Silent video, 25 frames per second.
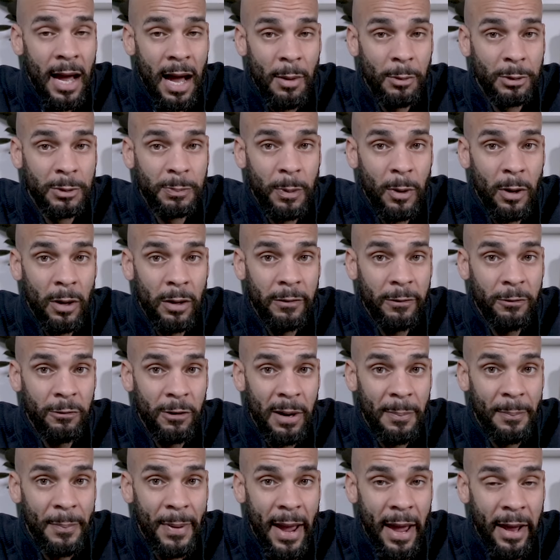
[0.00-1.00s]
I was part of
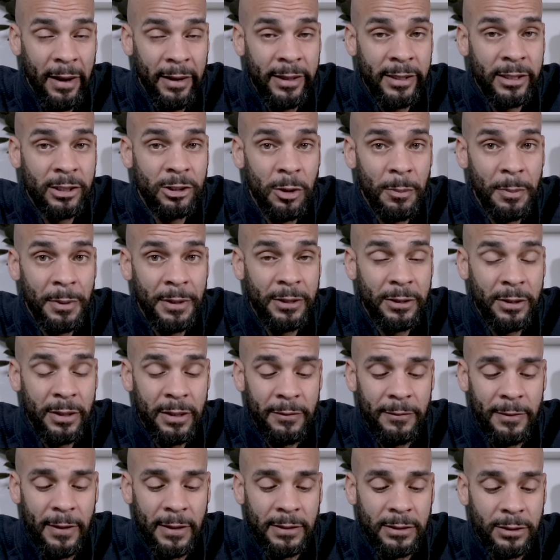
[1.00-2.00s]
Red Panda, and he told me to
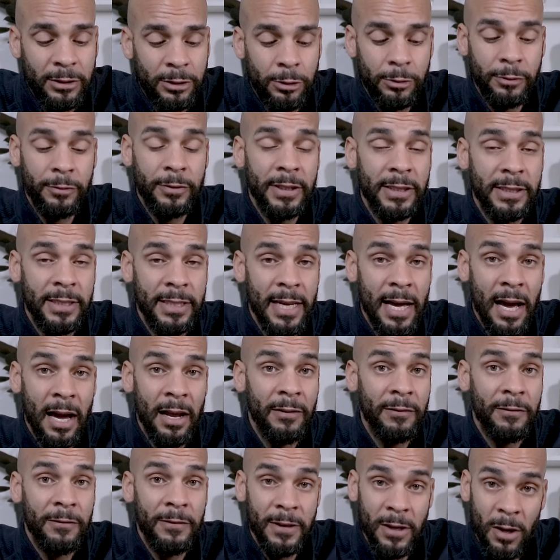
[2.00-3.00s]
invest into V T
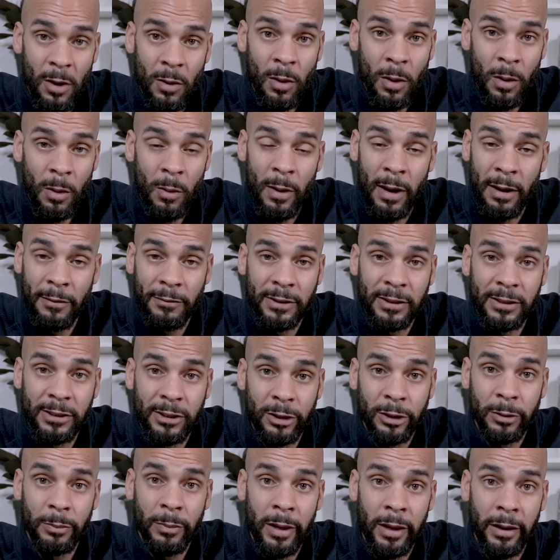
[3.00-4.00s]
I and V O O every
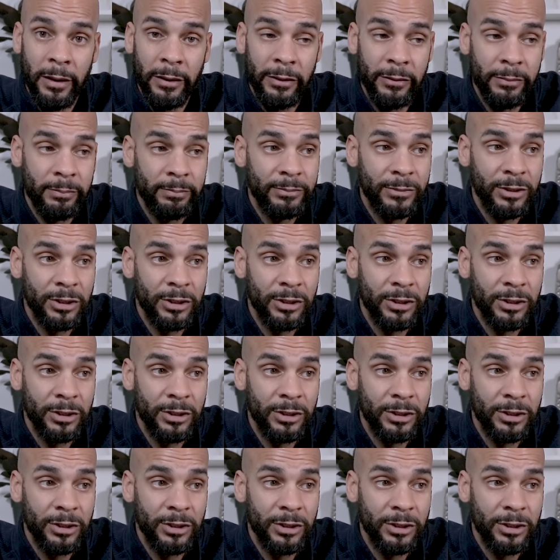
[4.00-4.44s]
single month.